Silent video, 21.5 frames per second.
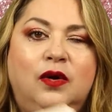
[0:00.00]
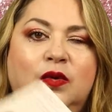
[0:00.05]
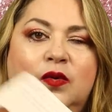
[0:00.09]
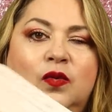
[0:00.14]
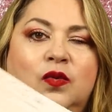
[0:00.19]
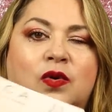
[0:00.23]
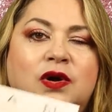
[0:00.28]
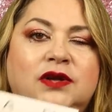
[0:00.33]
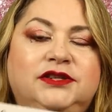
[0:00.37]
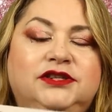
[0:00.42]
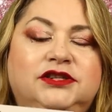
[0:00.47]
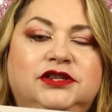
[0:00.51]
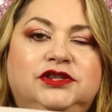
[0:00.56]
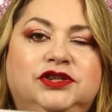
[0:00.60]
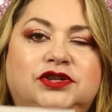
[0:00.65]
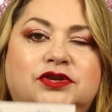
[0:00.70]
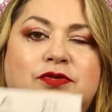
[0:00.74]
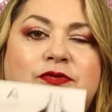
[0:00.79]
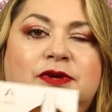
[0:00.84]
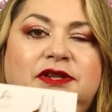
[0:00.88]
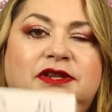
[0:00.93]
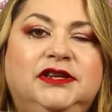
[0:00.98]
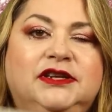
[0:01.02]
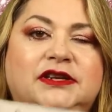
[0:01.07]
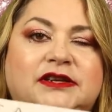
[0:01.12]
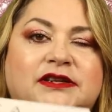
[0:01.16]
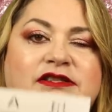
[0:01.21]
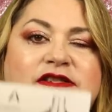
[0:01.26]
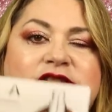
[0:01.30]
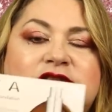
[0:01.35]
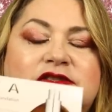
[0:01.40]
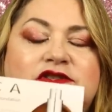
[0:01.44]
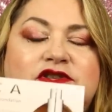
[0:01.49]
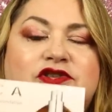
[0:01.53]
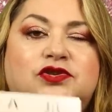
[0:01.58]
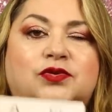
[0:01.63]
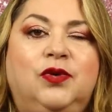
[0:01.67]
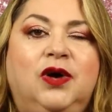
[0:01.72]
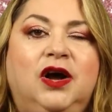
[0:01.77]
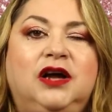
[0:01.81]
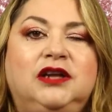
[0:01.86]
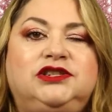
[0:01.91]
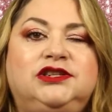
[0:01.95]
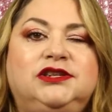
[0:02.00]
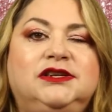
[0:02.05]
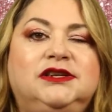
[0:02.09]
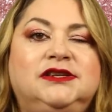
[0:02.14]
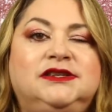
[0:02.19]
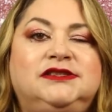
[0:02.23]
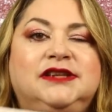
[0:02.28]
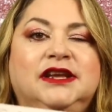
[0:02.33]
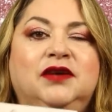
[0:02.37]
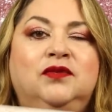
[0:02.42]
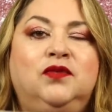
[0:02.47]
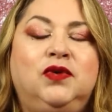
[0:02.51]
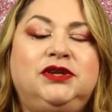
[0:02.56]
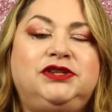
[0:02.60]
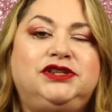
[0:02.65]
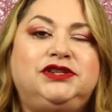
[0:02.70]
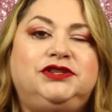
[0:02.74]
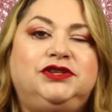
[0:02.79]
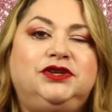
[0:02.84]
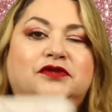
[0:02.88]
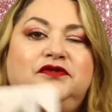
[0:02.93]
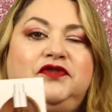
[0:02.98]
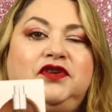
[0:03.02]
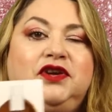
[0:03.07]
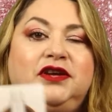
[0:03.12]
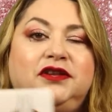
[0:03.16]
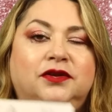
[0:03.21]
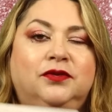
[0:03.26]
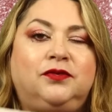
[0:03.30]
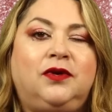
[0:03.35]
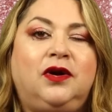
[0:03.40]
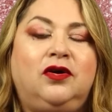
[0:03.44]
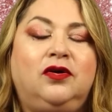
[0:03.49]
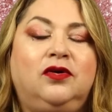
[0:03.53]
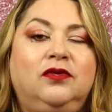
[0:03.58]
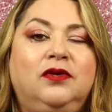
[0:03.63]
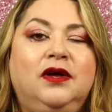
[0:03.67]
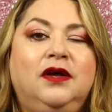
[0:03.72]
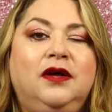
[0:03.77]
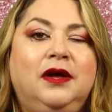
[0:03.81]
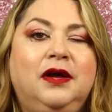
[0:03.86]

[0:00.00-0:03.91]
what to do with these swatches and what to do if you get the wrong